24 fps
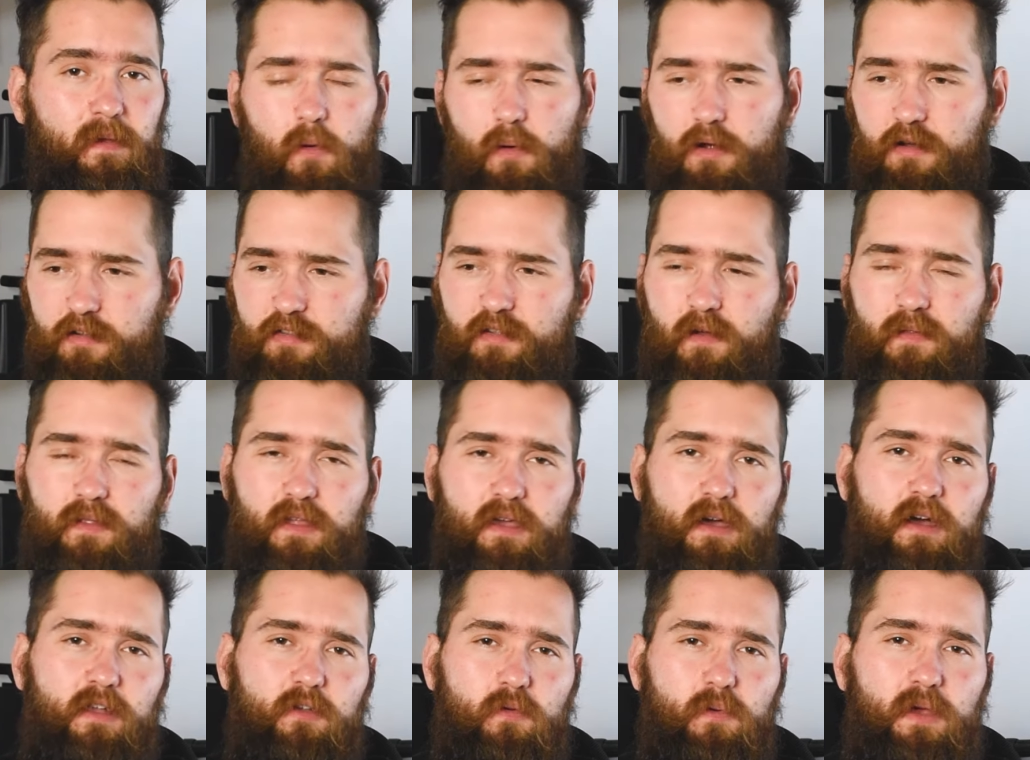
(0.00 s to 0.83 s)
Whereas on the
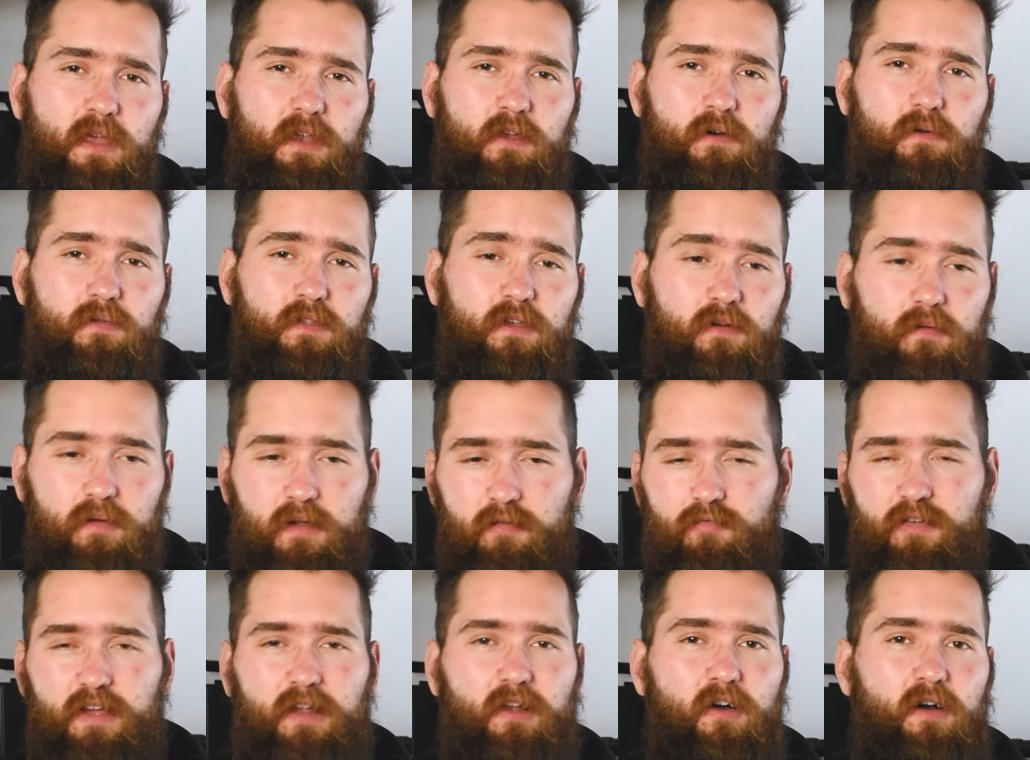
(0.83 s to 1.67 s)
Arduino, the
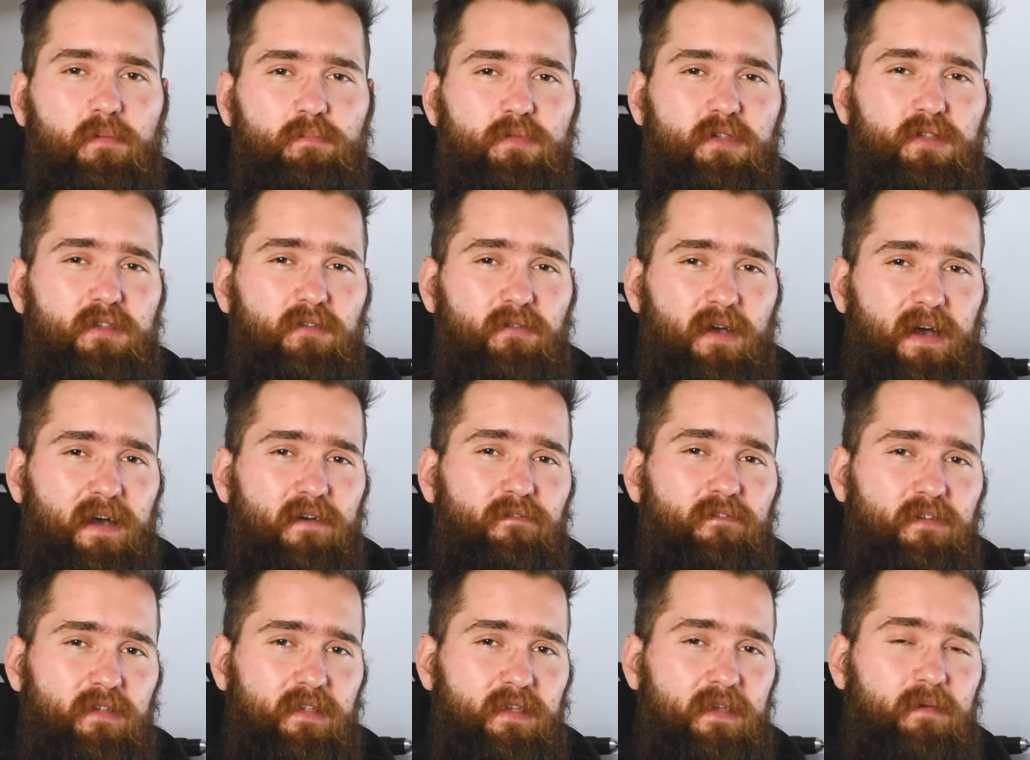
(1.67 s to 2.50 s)
only real option you
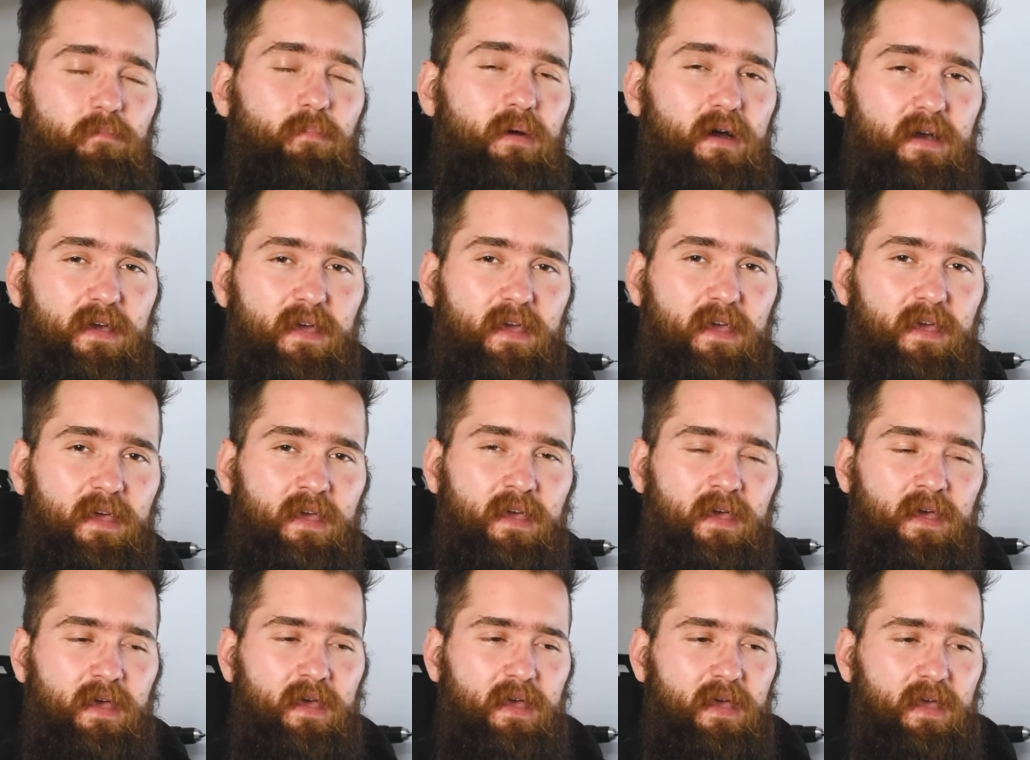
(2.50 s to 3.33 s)
have for debugging
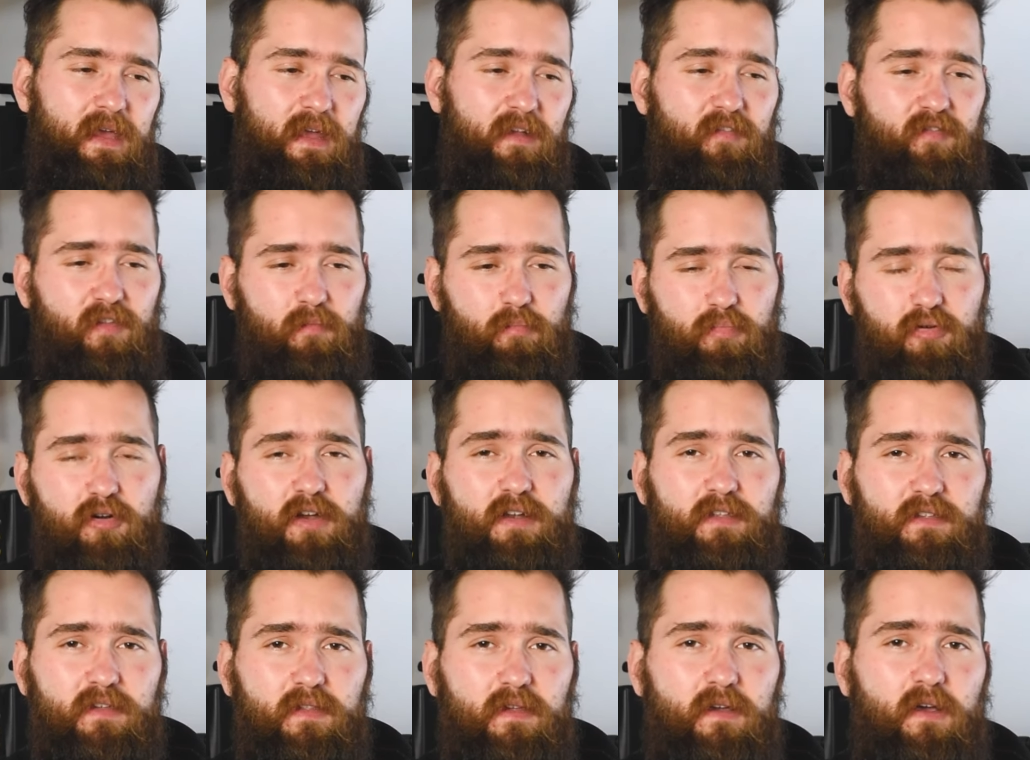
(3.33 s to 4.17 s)
is to
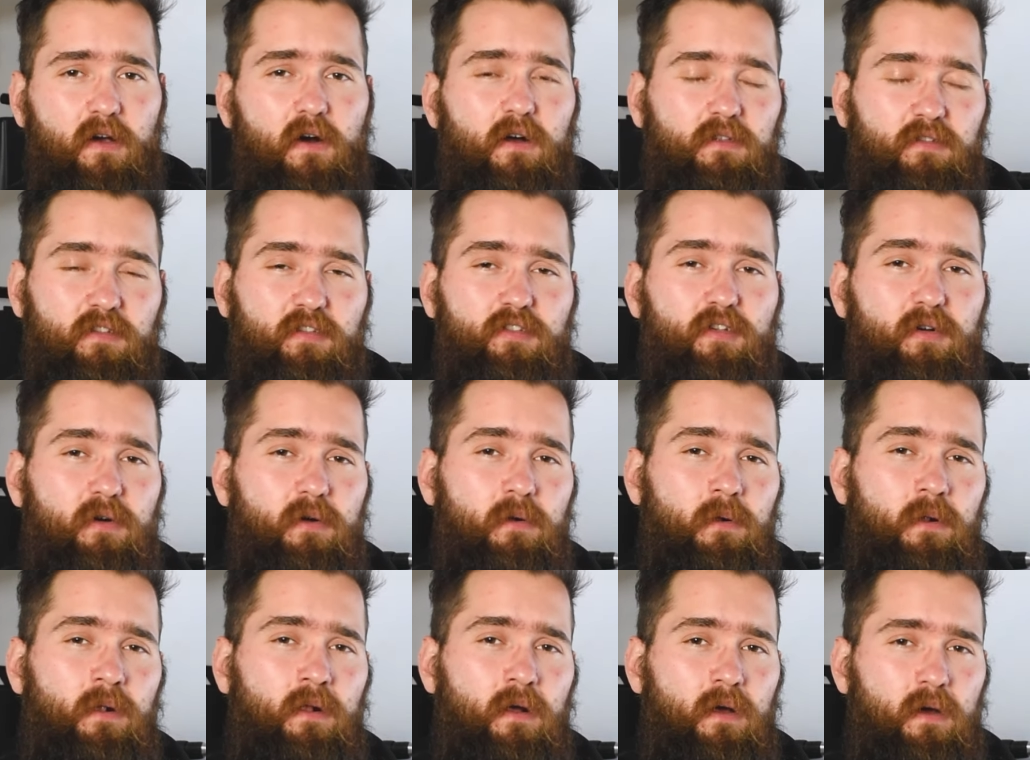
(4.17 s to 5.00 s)
print to the
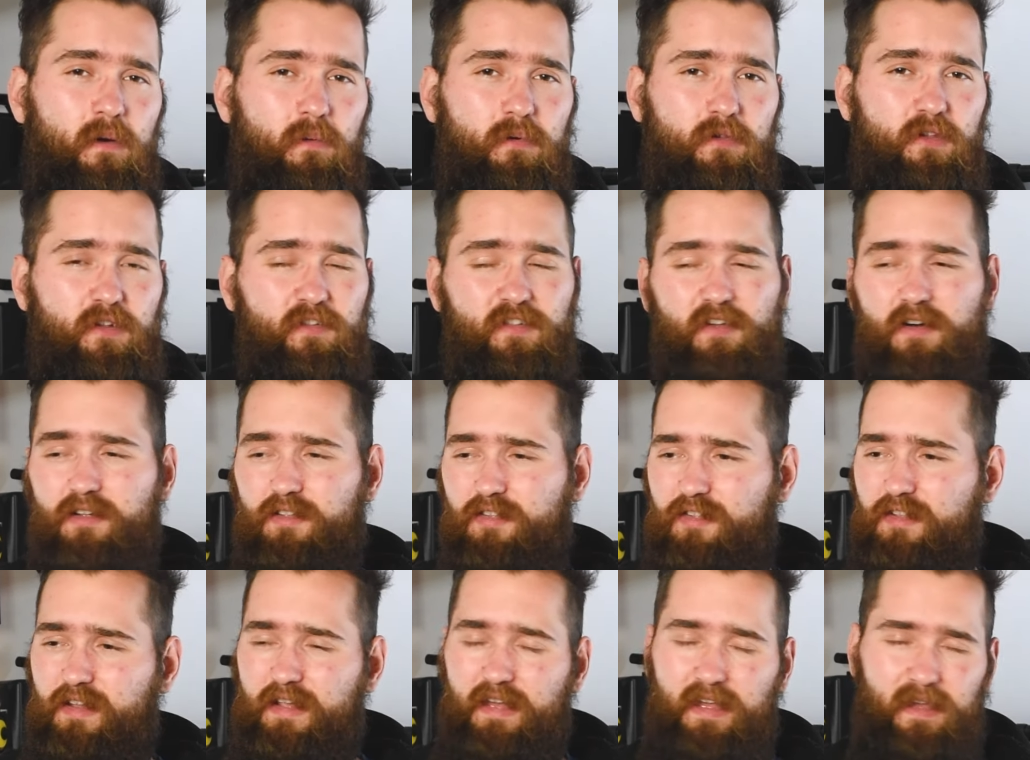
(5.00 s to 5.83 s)
console, which is
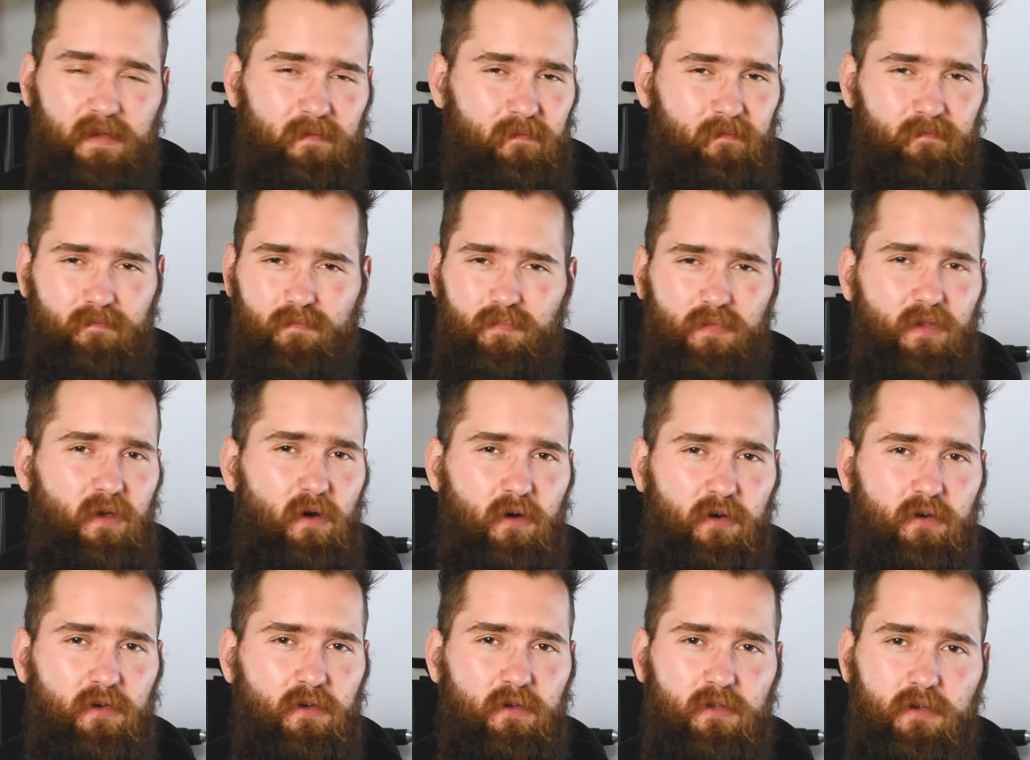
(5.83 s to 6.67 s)
honestly
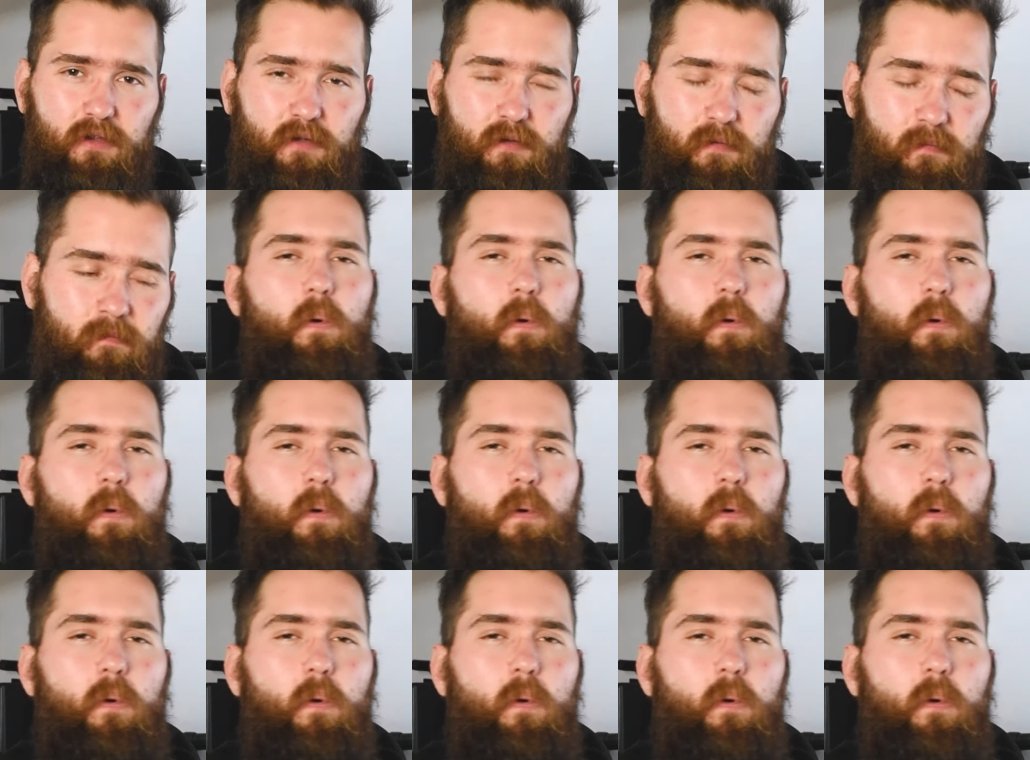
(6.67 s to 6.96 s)
not good.